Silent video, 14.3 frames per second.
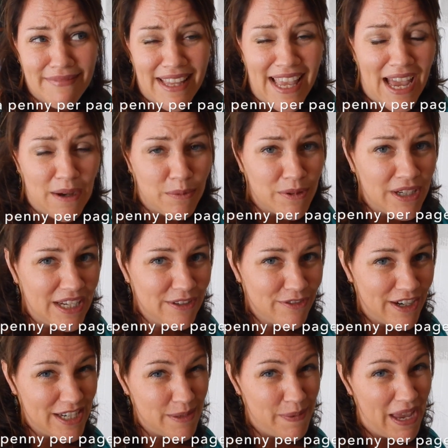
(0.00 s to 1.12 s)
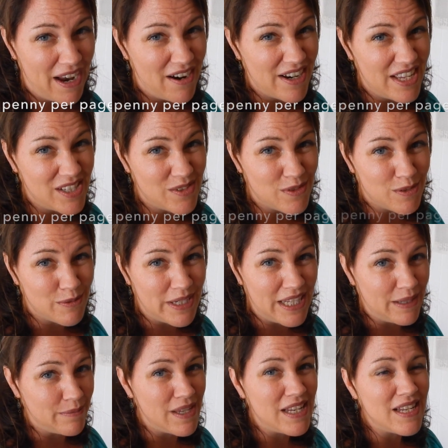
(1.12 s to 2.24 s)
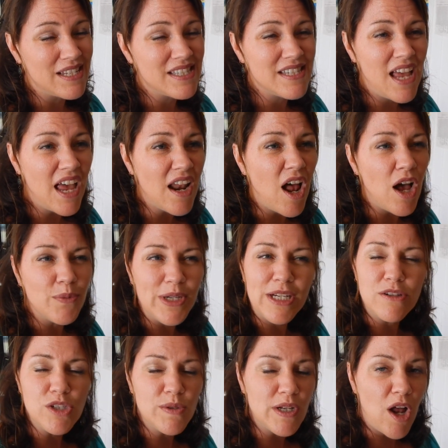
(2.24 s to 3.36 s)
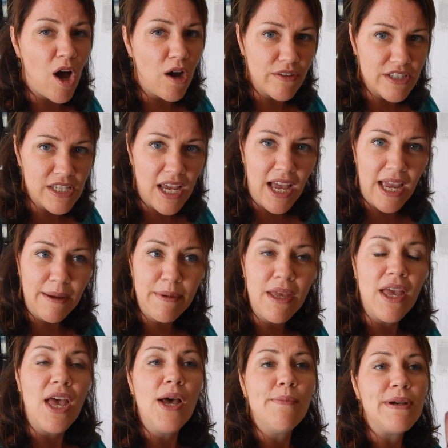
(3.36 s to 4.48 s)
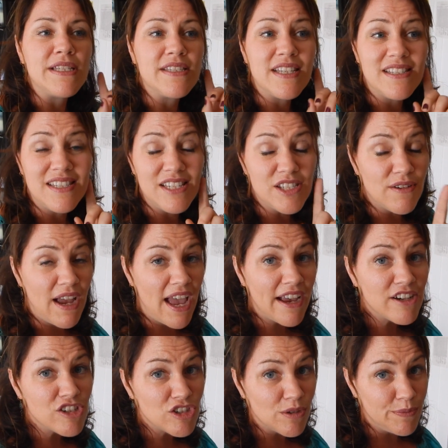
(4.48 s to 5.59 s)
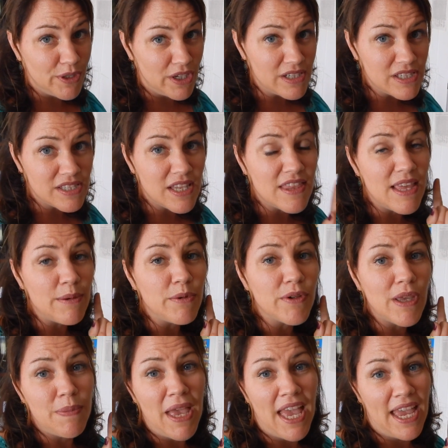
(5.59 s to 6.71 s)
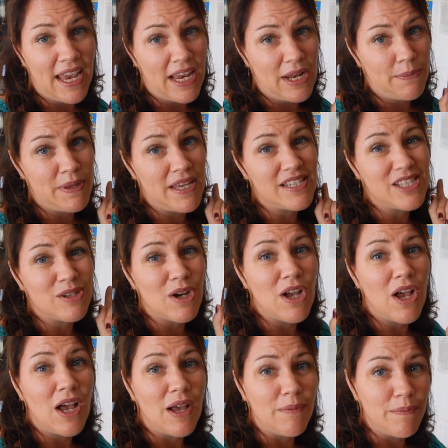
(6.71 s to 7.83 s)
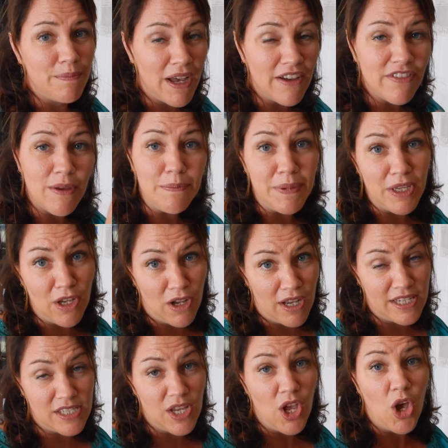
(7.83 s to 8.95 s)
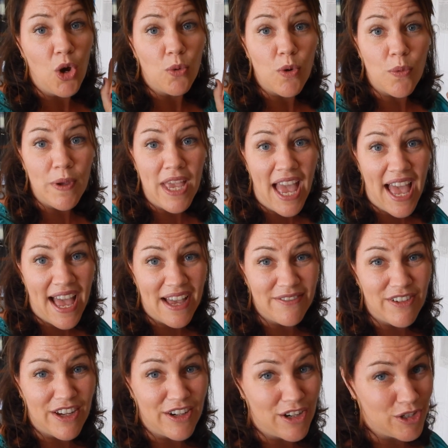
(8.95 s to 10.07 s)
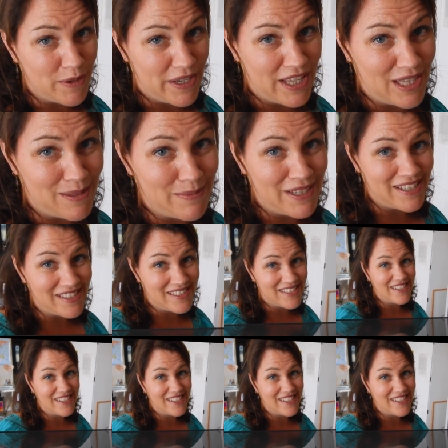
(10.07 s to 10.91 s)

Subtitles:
yeah, we're not afraid to pay our kids for reading. And it's not, we don't do it all the time, but since these are extra books, they will get paid because they're above and beyond what we have on our curriculum list.